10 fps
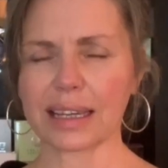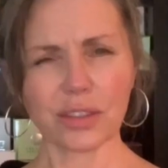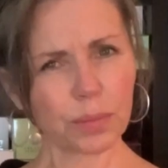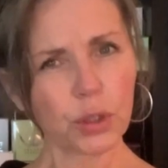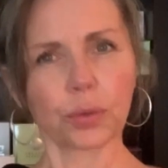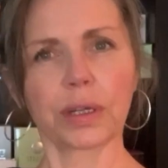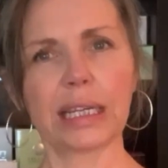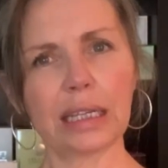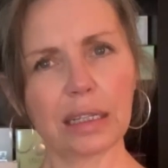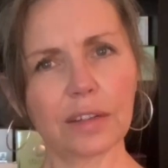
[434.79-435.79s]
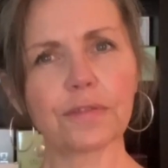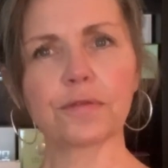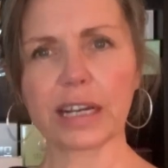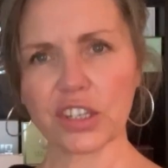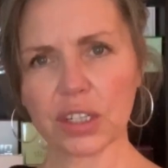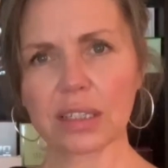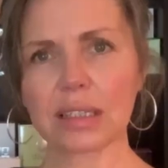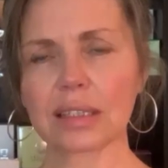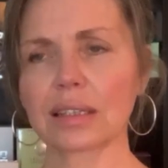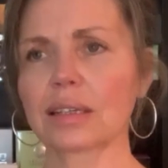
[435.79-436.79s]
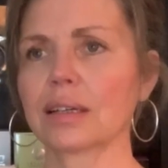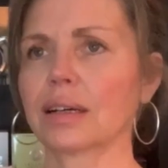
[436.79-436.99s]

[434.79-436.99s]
and some green freshness.